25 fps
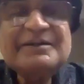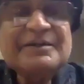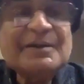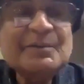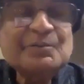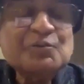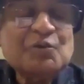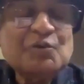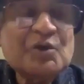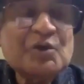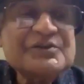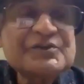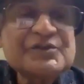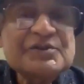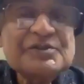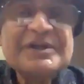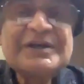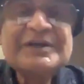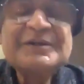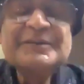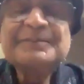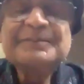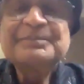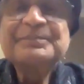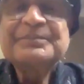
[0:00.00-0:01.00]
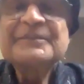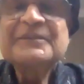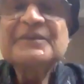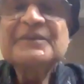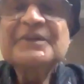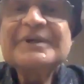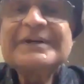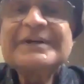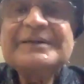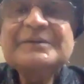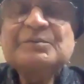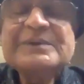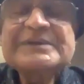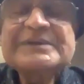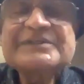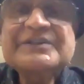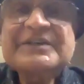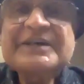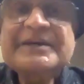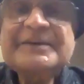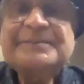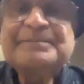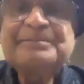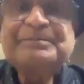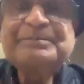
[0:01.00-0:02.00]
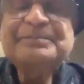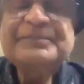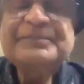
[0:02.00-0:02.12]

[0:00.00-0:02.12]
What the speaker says: of course, was a